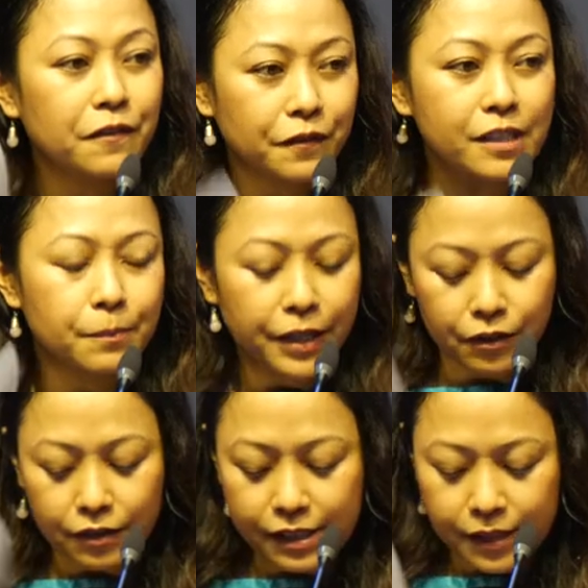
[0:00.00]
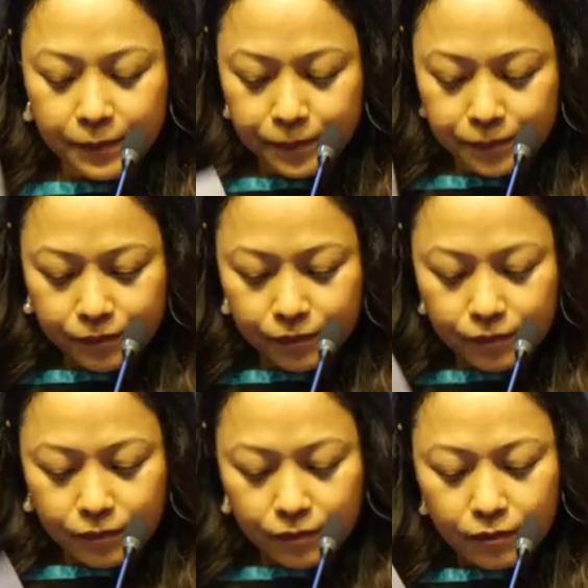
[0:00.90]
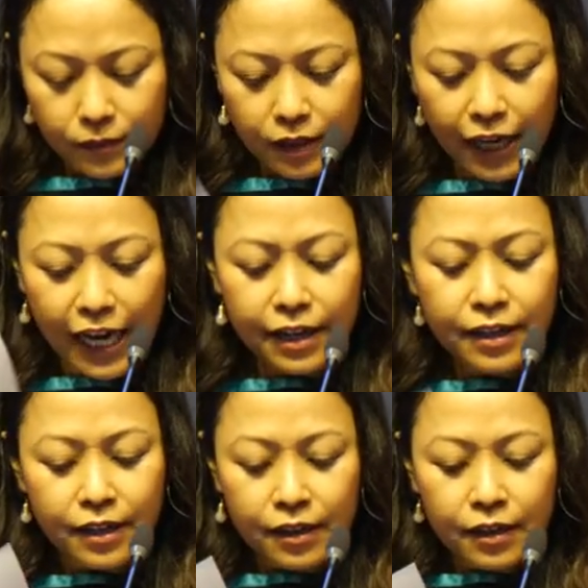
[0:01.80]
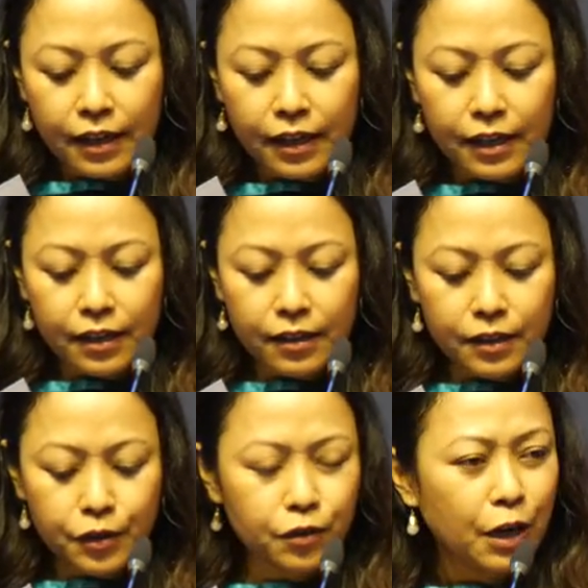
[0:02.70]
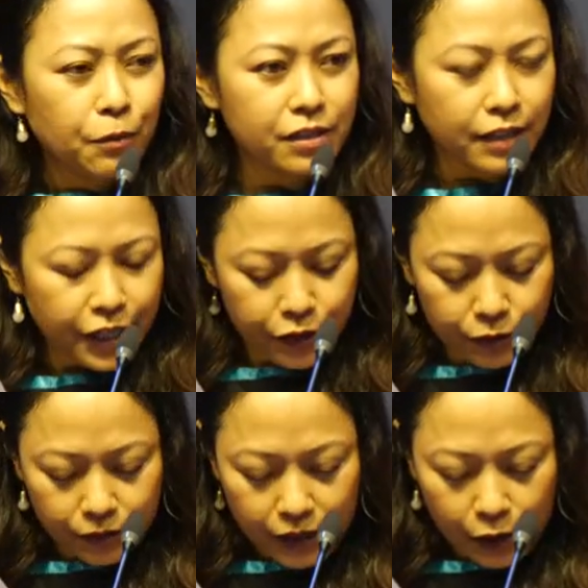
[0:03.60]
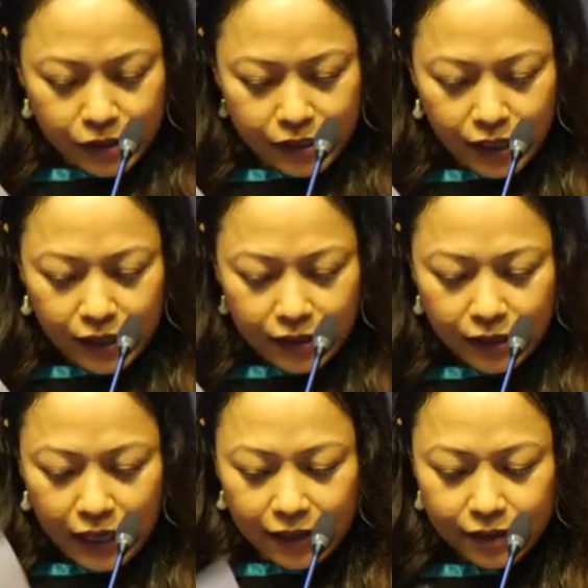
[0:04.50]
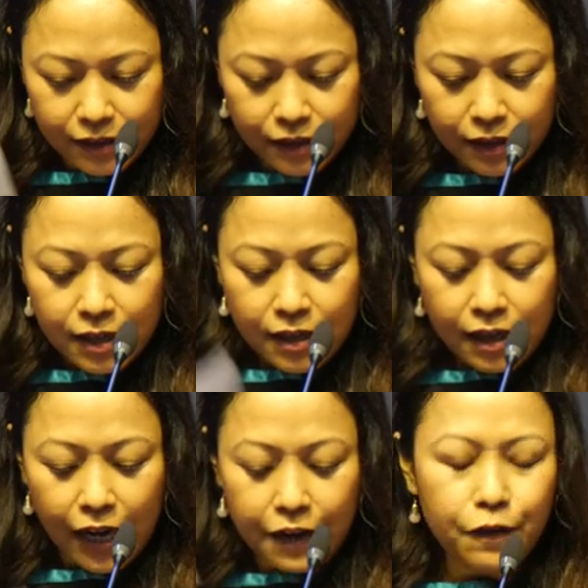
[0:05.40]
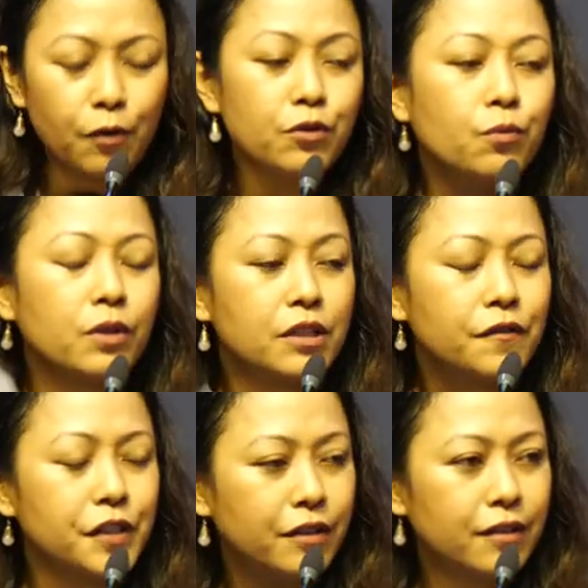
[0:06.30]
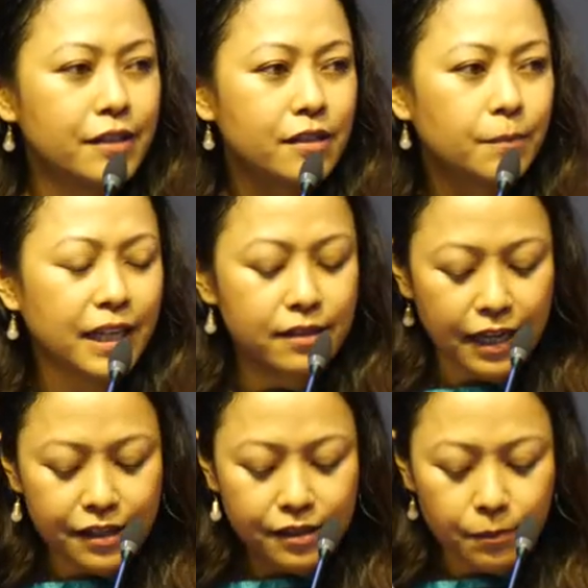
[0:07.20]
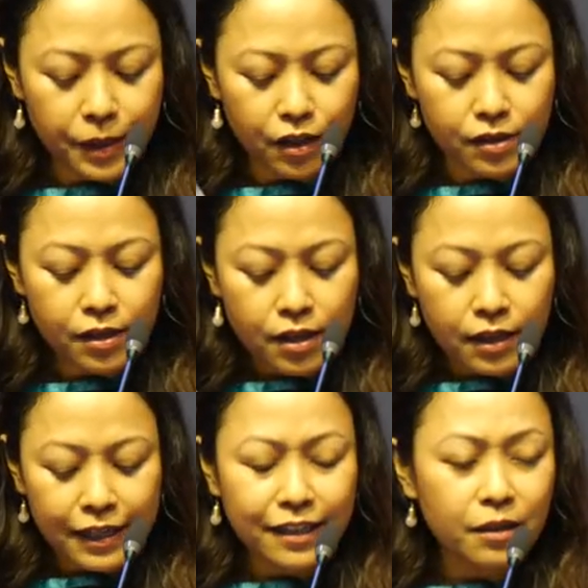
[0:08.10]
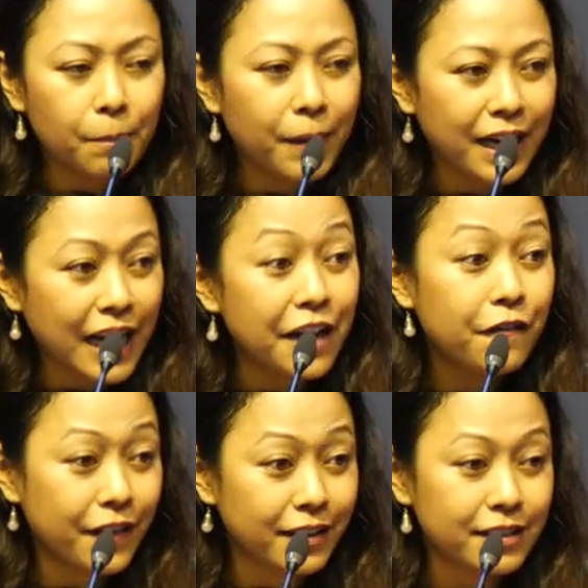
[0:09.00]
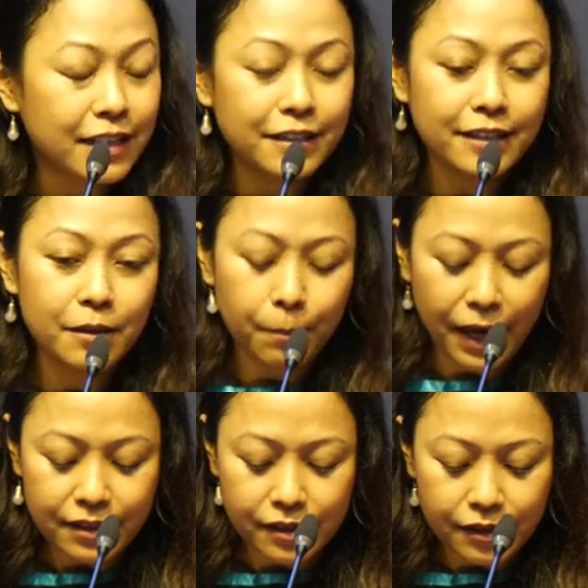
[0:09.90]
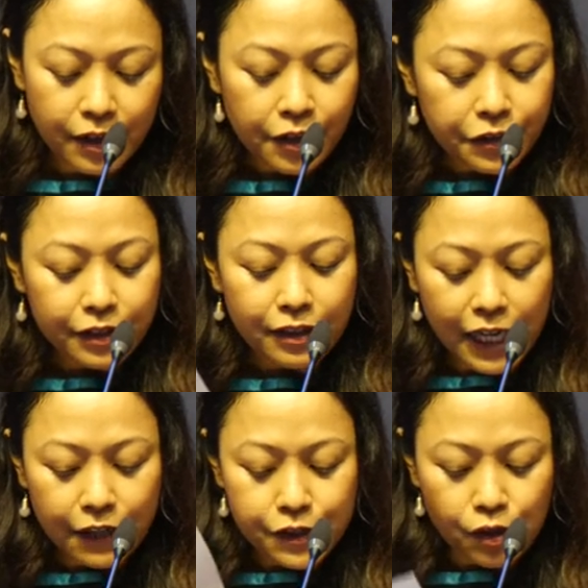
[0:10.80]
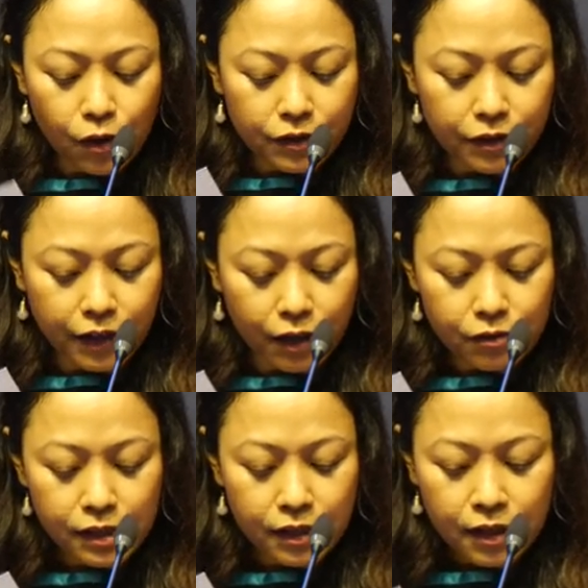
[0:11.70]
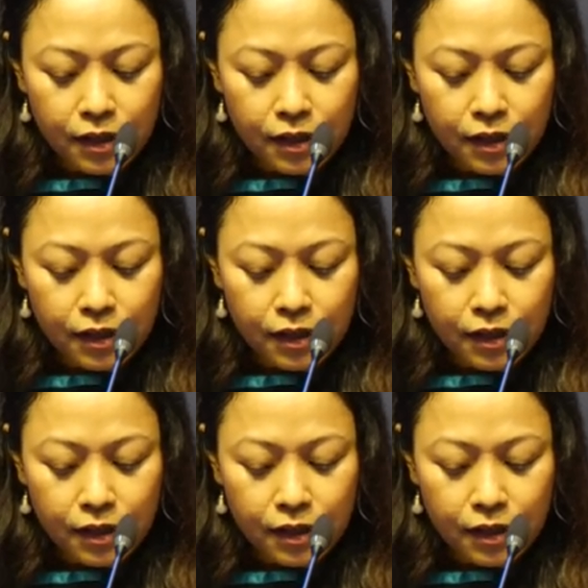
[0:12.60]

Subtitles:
my first priority. I was like you. I was young, and I found the world of journalism exciting because I felt that it impacted real lives on the ground,